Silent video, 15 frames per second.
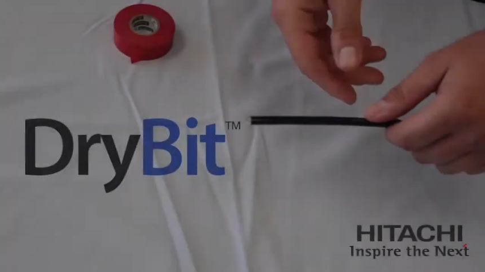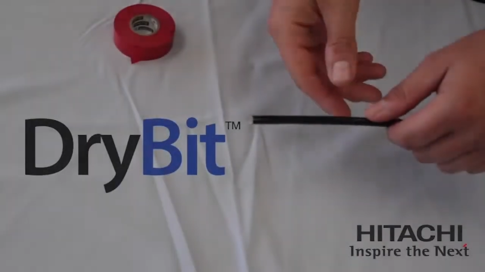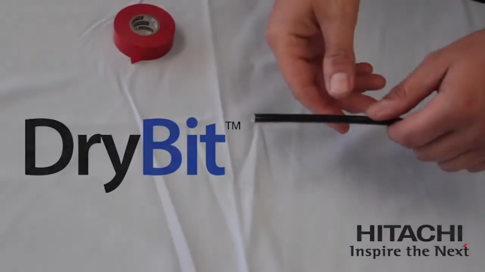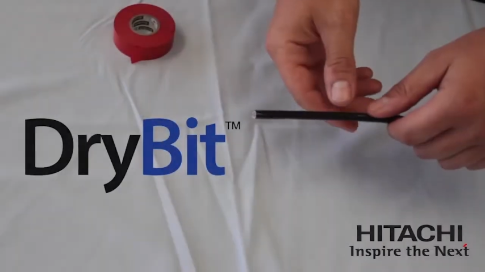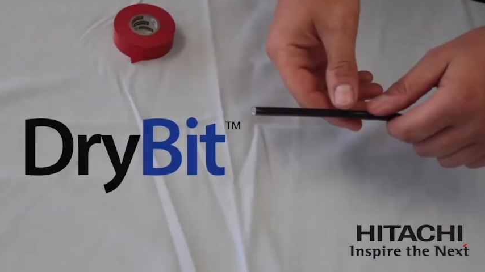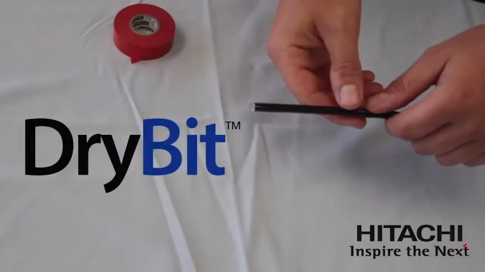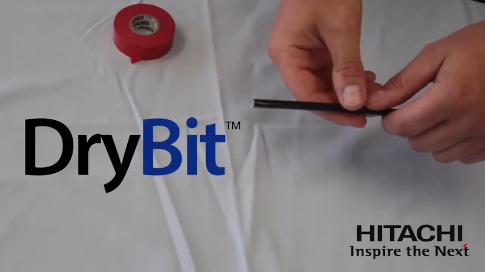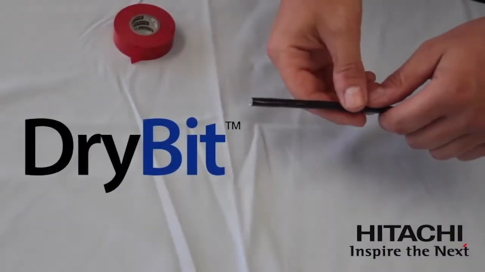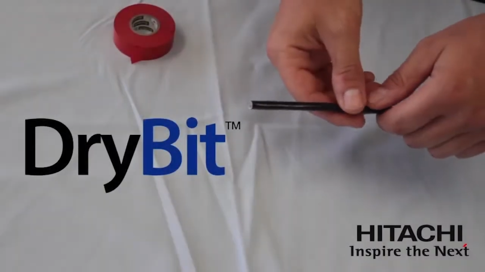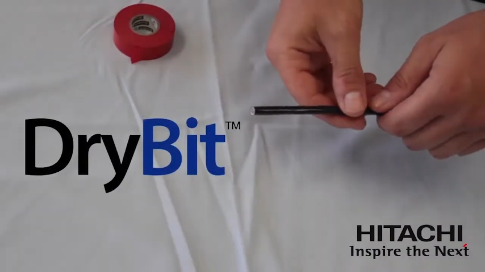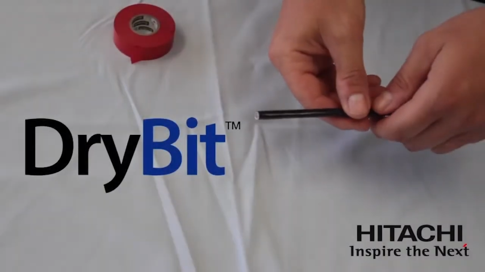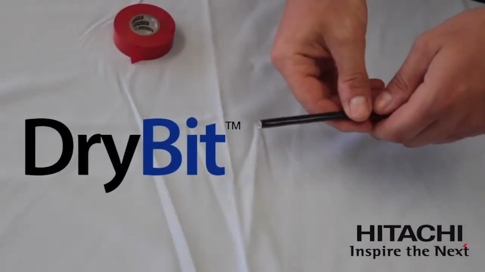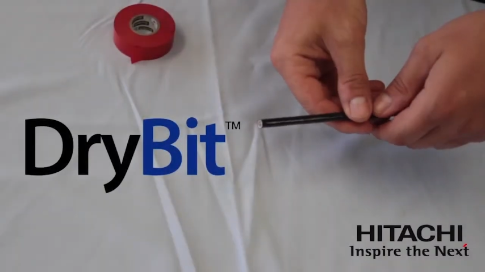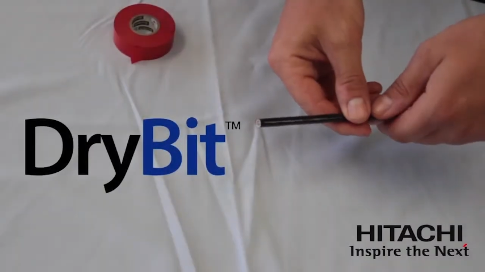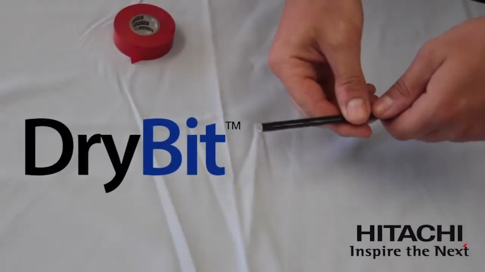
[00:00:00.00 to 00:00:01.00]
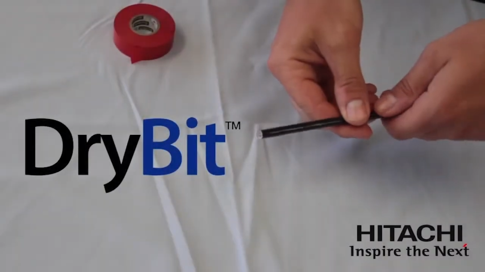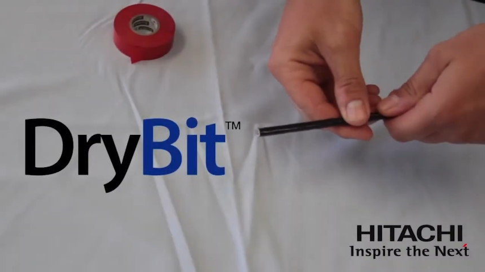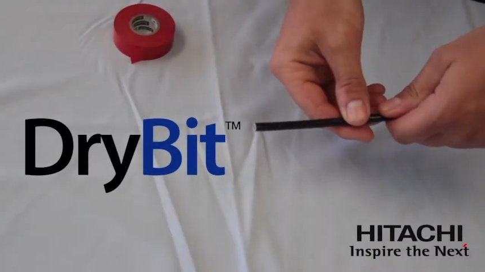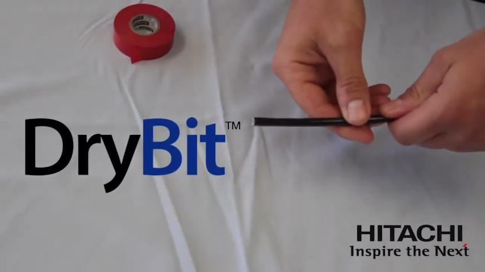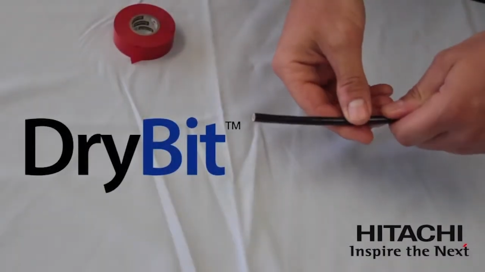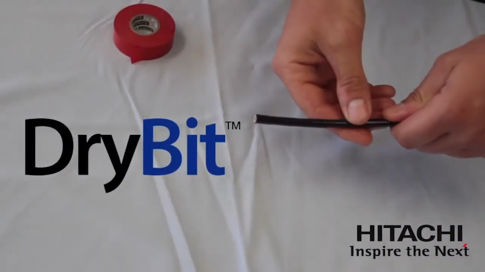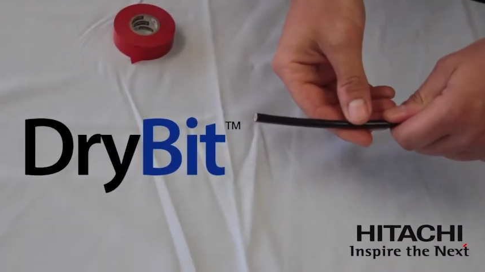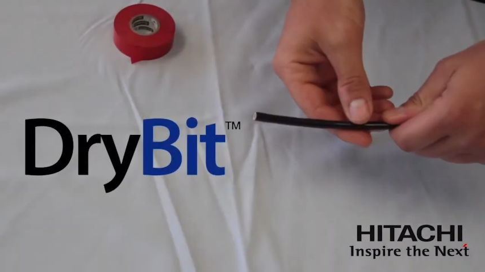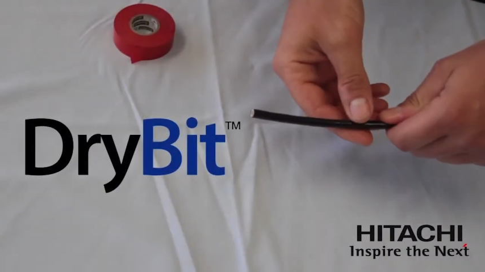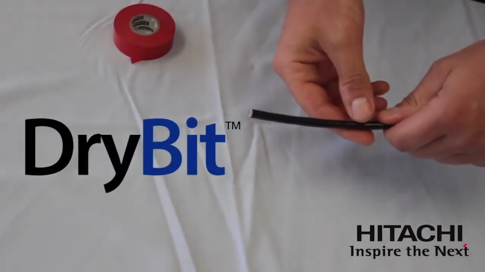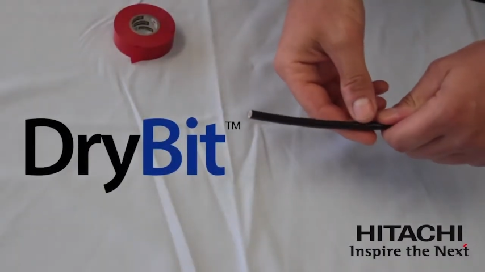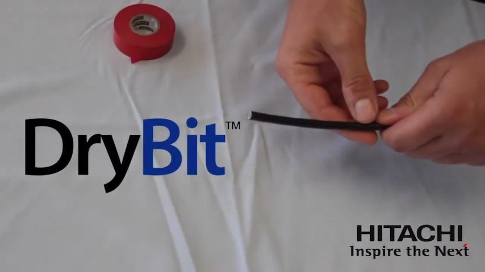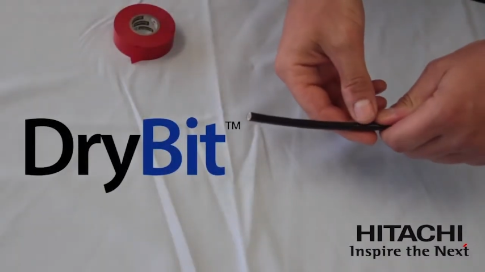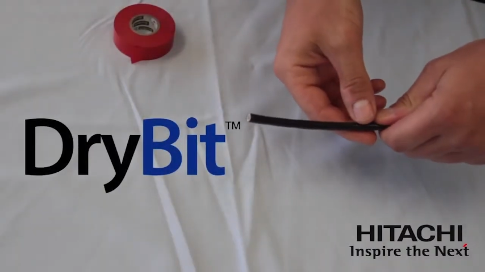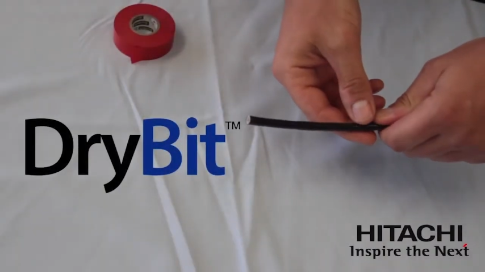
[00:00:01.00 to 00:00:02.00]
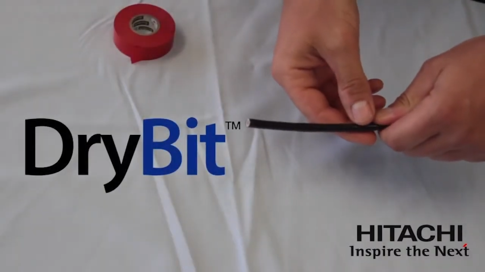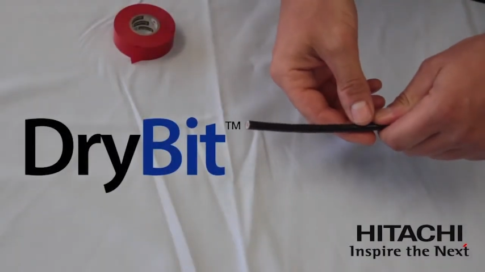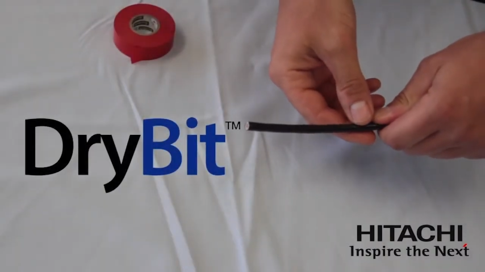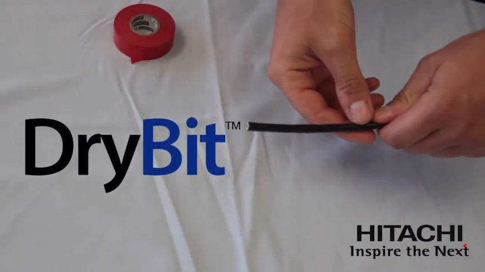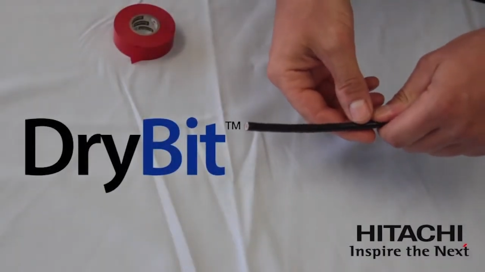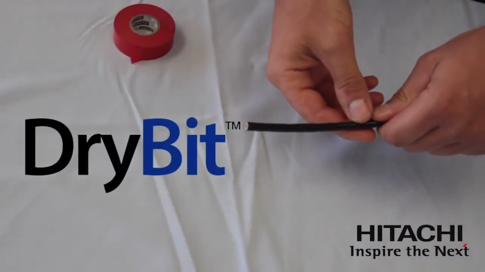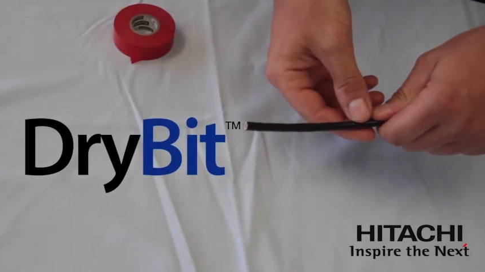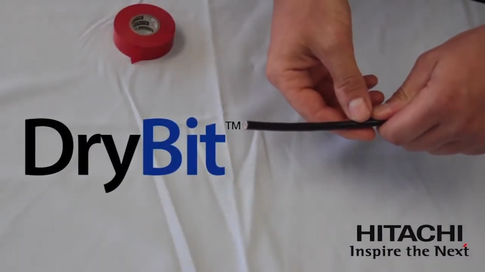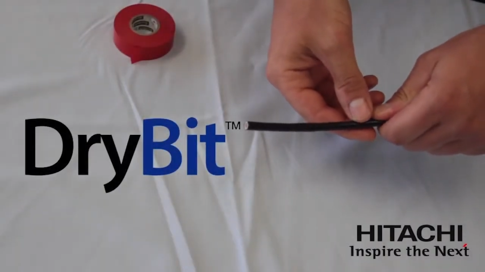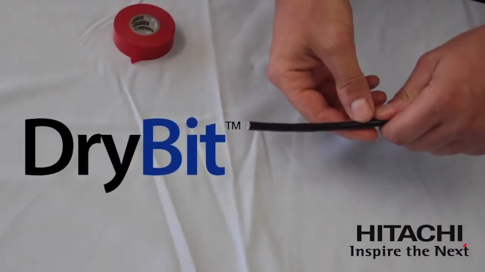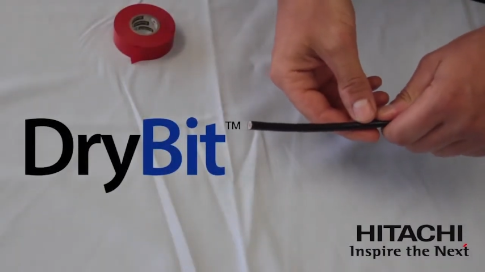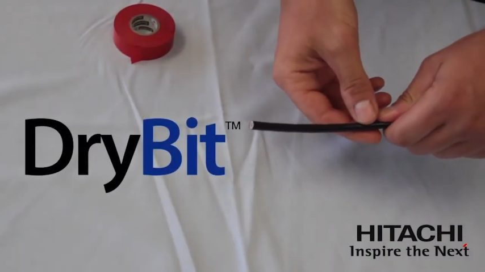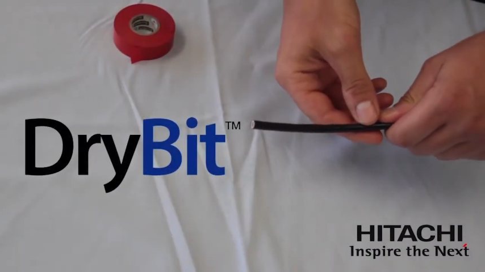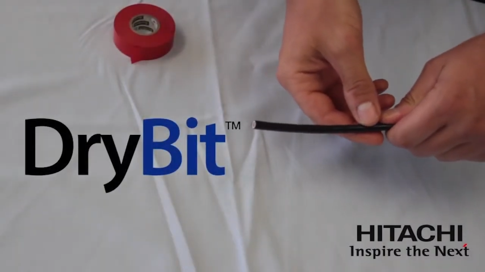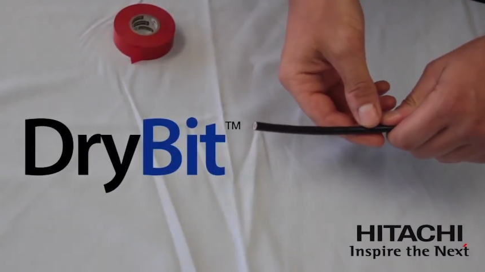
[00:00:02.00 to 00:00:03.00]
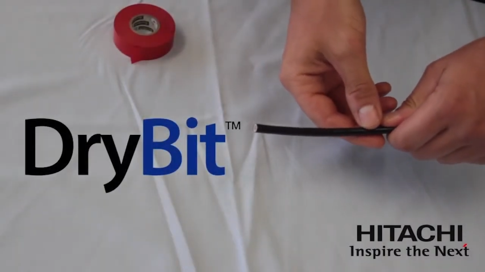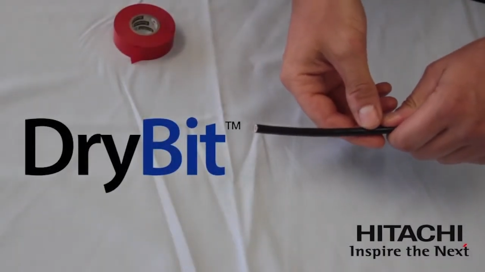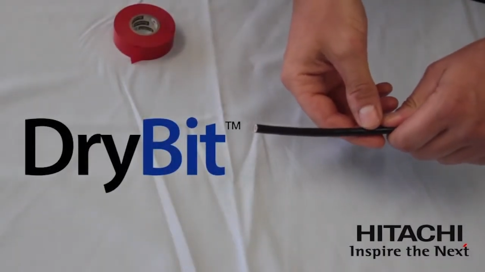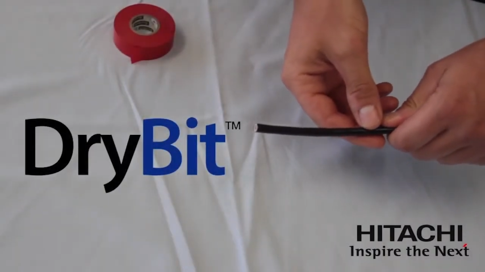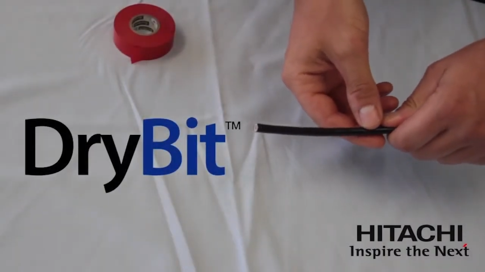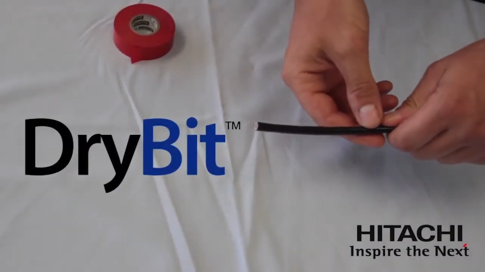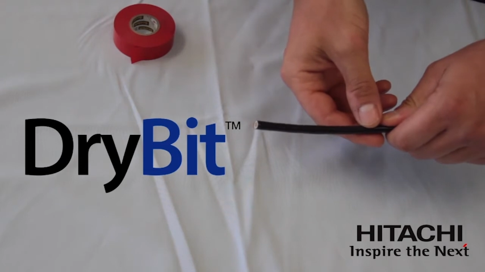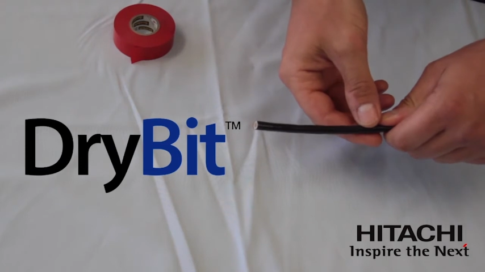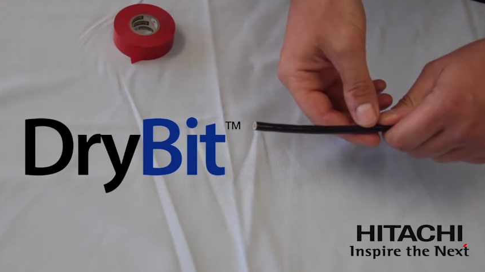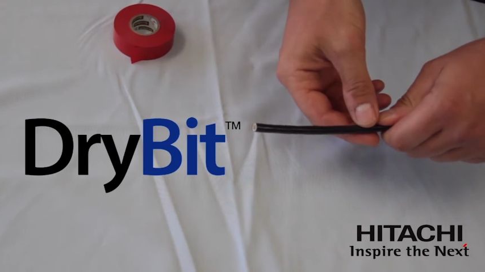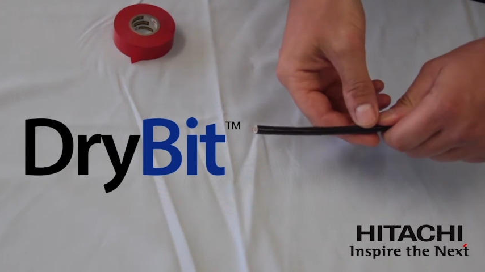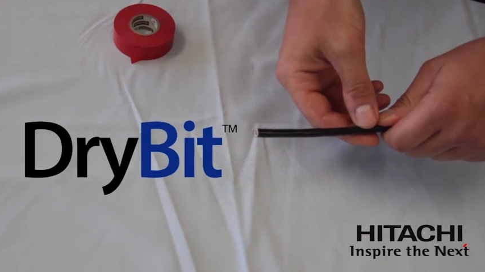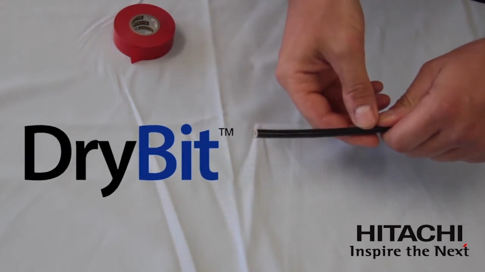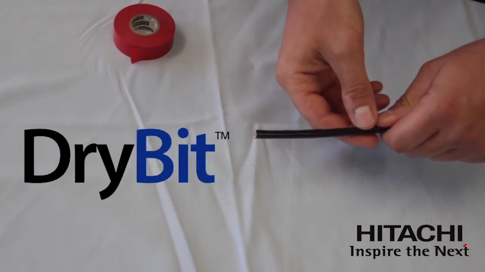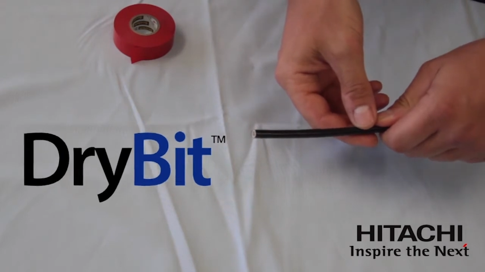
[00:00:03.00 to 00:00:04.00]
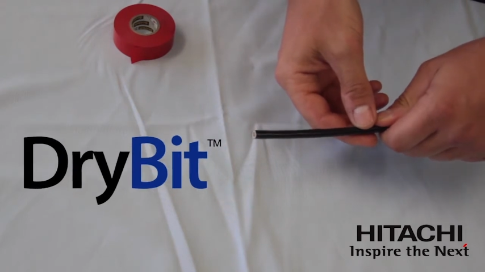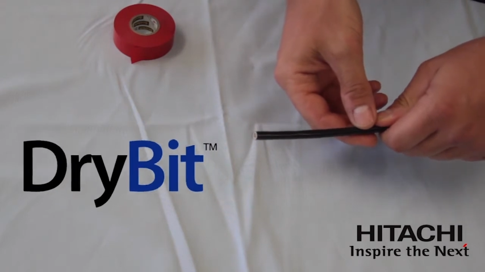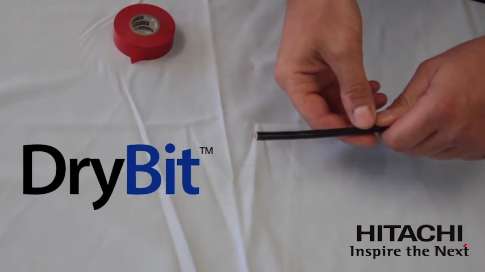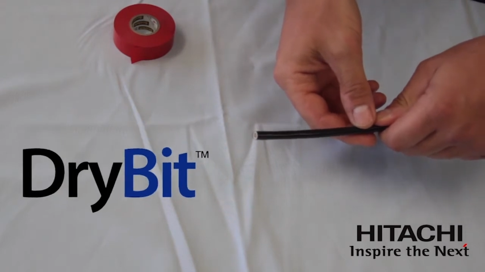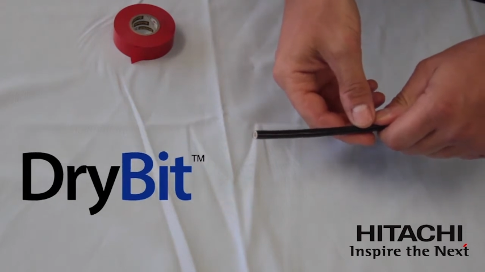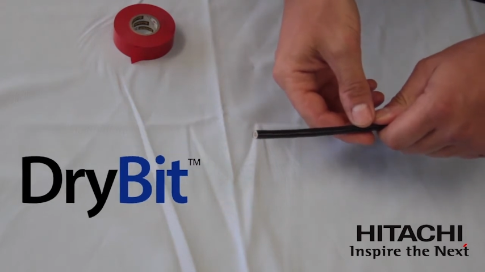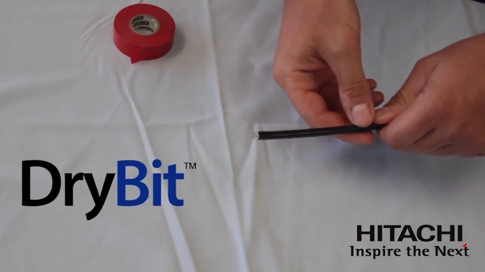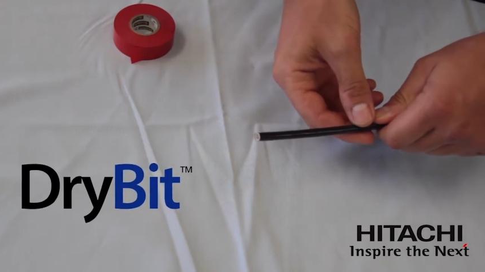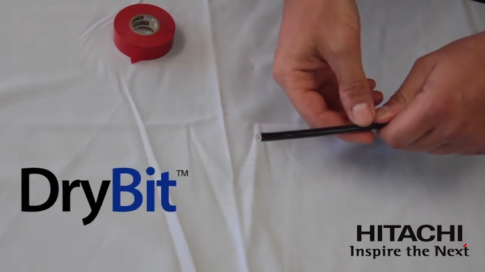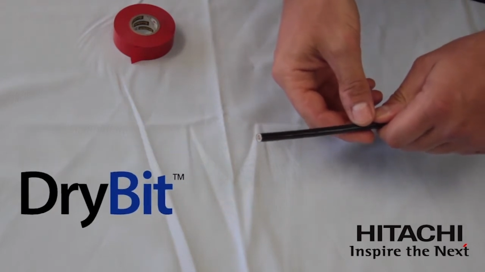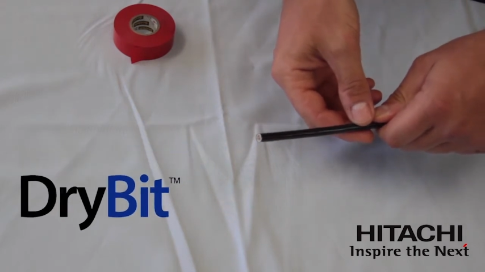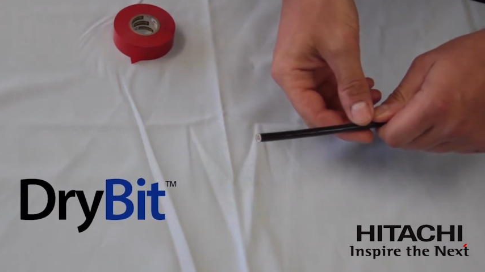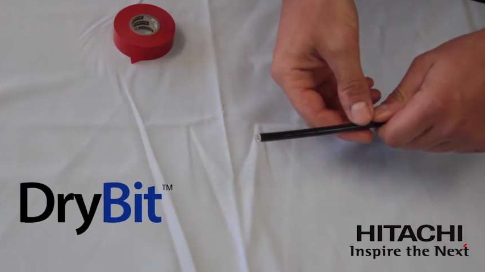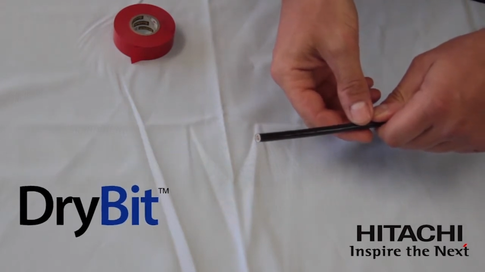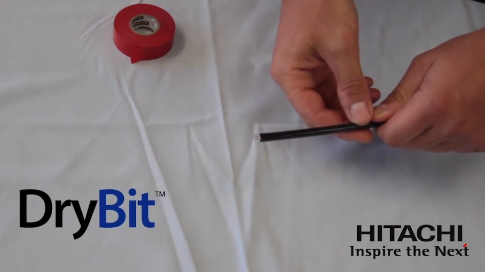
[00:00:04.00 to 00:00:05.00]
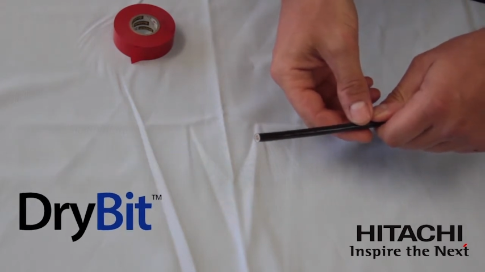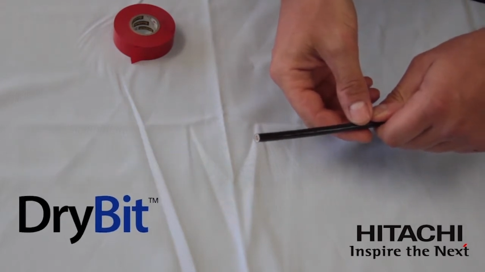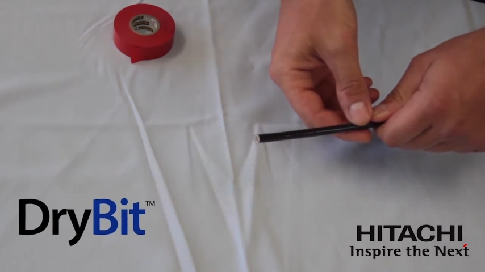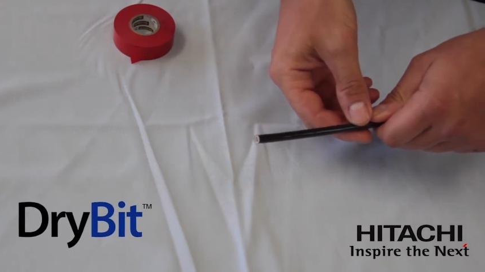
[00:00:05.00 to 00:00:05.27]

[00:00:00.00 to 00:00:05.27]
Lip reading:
[unreadable: no face in view]